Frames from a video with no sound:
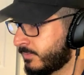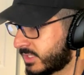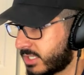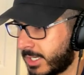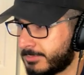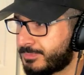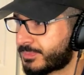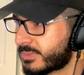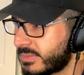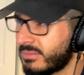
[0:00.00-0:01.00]
sorry,
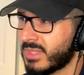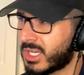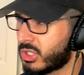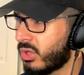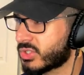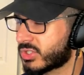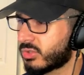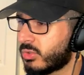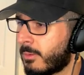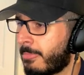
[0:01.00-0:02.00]
close
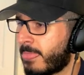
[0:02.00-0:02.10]
to